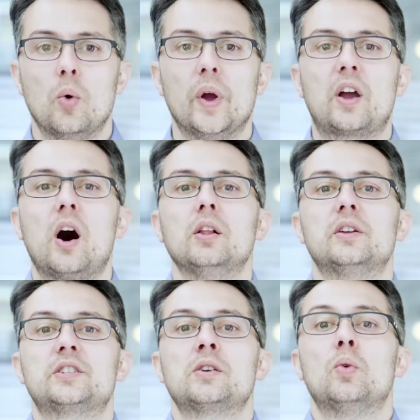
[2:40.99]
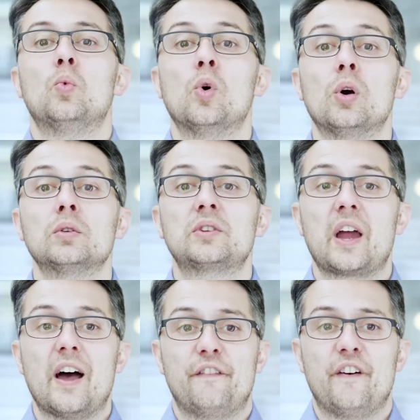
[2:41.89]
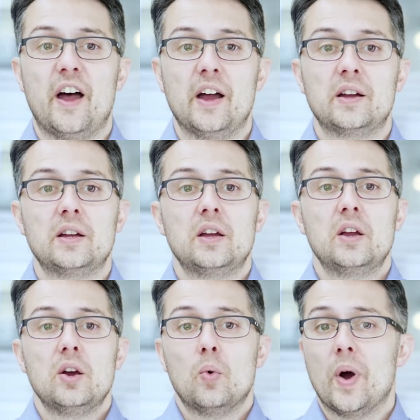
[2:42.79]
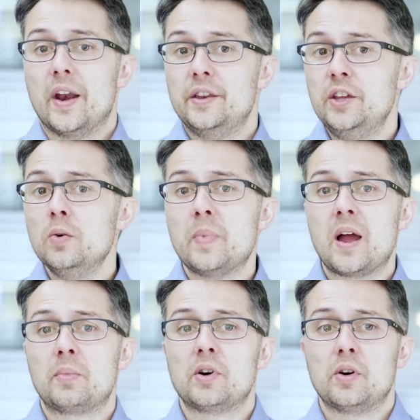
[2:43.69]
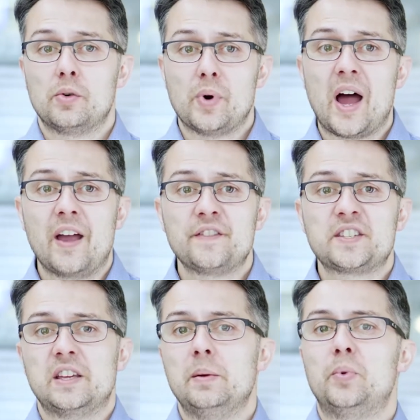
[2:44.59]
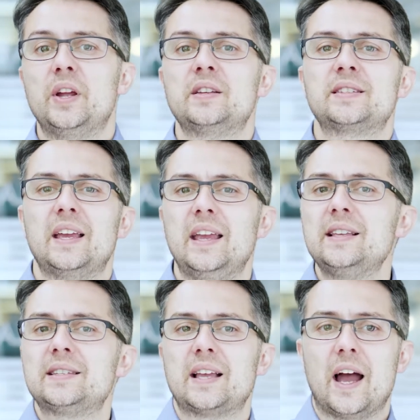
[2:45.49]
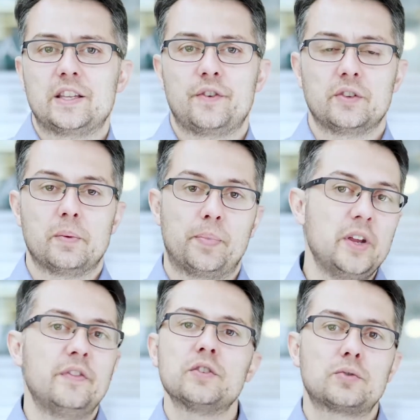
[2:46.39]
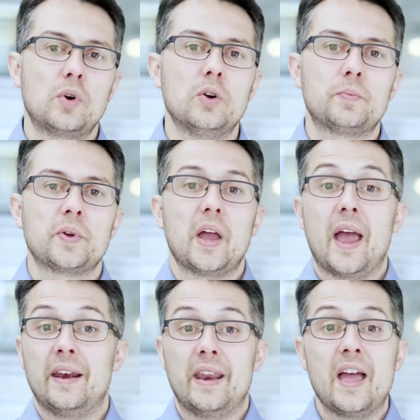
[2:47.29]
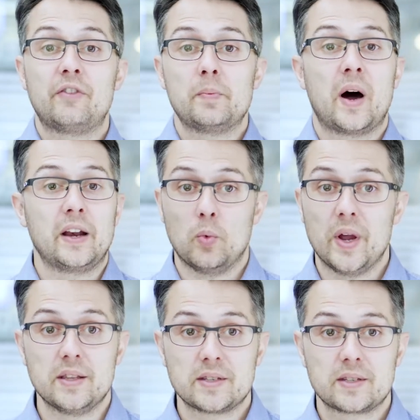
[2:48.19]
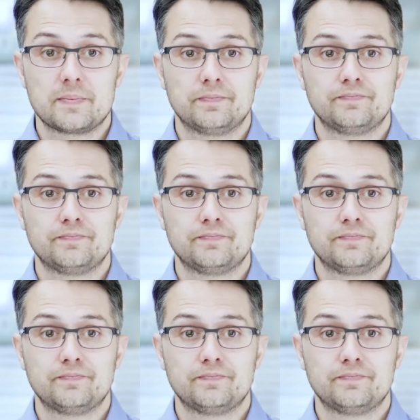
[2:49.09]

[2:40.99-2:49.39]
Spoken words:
We call it World Cafe. When a new member arrives, he brings insights from the previous group and everybody wins.